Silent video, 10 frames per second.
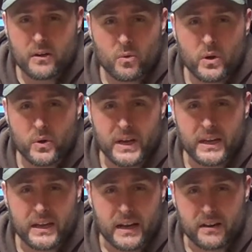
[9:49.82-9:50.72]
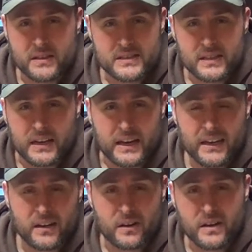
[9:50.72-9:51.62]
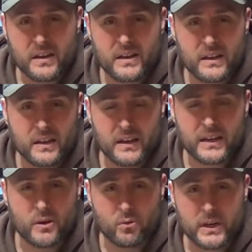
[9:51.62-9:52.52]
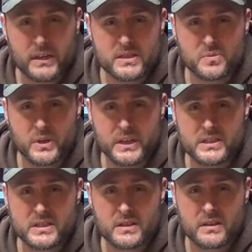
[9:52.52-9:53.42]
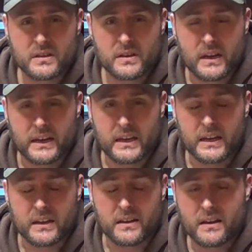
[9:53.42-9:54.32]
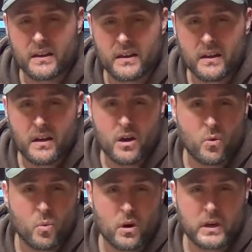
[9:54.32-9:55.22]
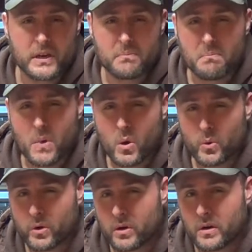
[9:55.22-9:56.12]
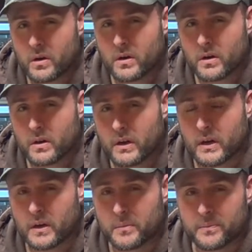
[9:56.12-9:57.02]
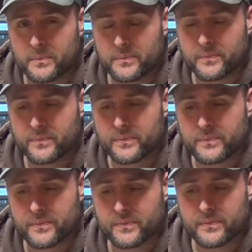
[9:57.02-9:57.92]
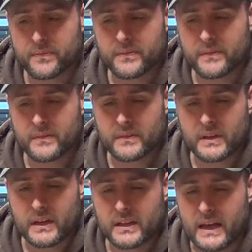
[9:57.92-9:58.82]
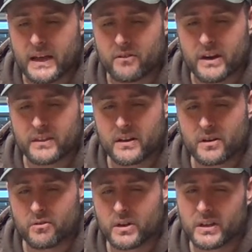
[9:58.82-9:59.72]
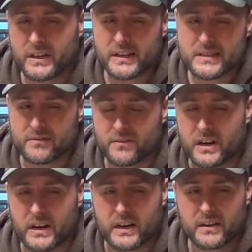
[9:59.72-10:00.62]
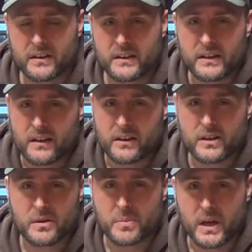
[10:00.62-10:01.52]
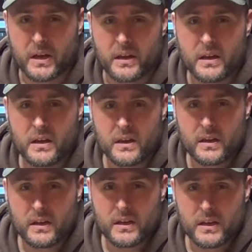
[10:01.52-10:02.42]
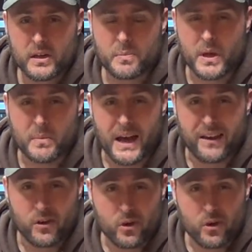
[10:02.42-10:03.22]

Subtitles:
what do I get out of this thing? I get a reed switch, I get a working motor, and that right there really isn't very, you could probably buy a